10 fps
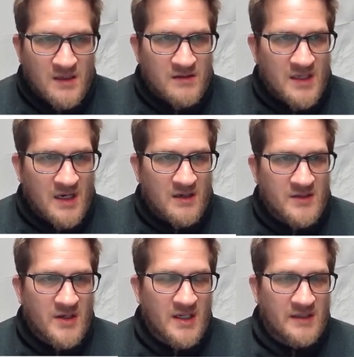there,
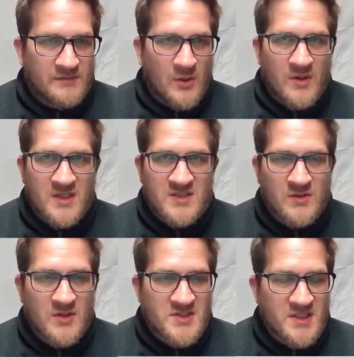you're going to have lower
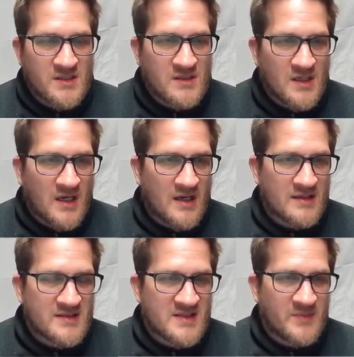distortion uh,
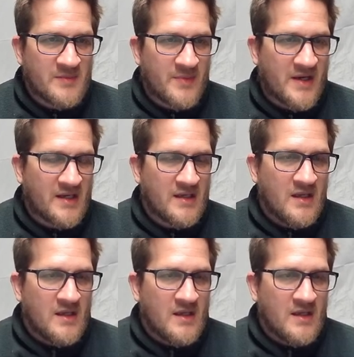simply by